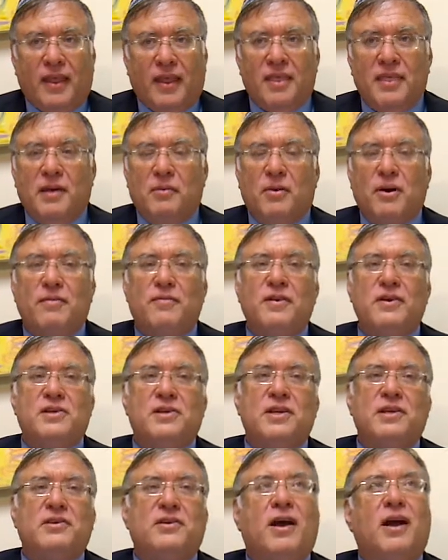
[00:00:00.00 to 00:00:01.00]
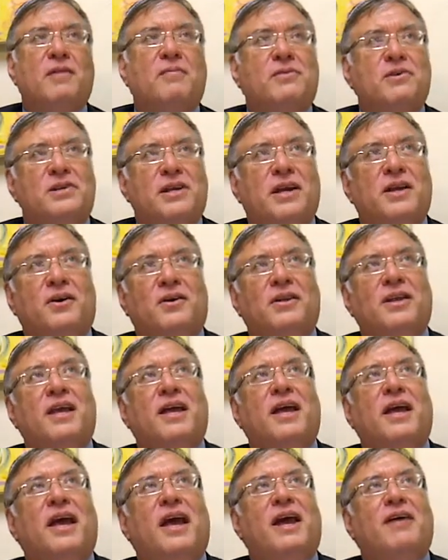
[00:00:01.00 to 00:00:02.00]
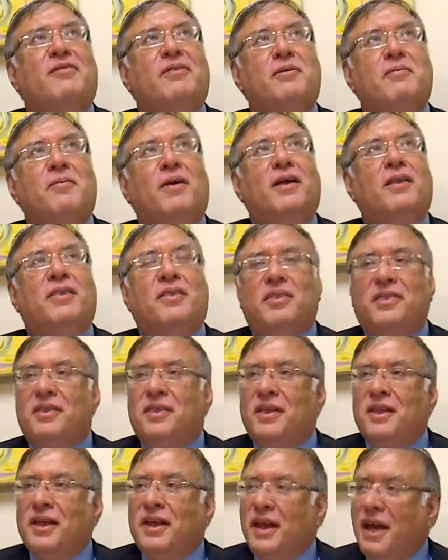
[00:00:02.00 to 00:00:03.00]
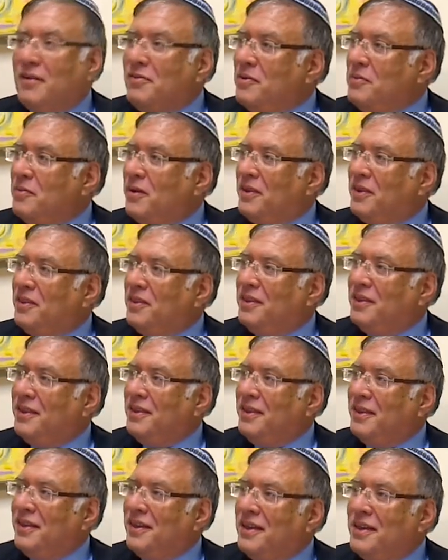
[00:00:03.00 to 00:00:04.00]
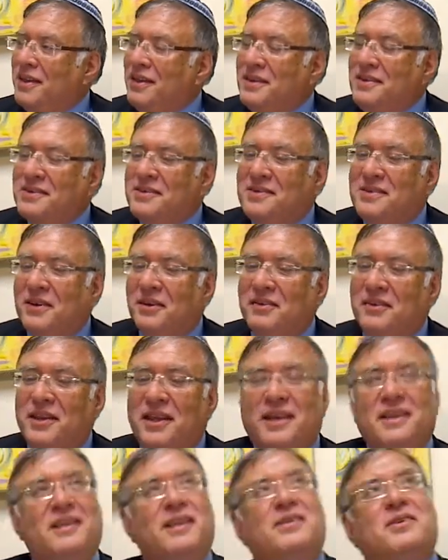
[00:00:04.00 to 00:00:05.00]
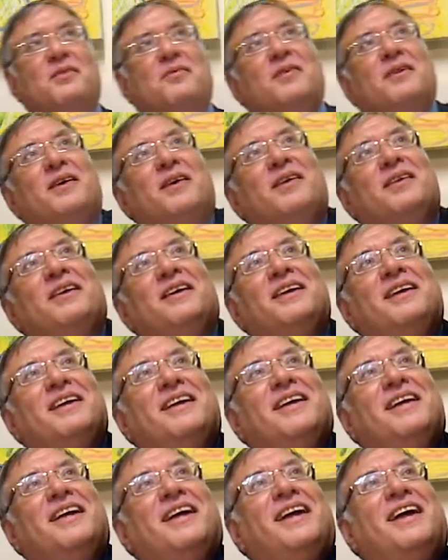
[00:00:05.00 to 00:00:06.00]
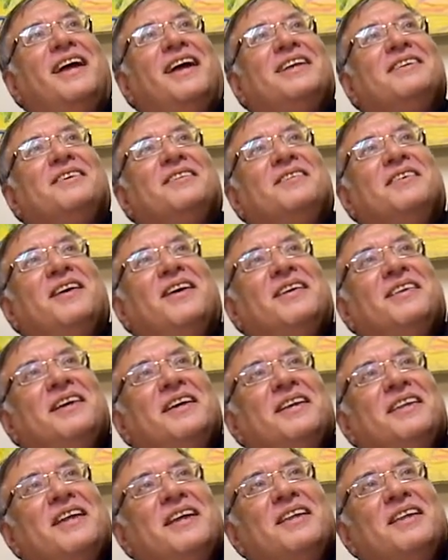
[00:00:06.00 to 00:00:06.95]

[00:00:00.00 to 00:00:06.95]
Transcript: They want to finish the entire Mishnayot every month. Every month. So it's over there, I think. It's over there. I think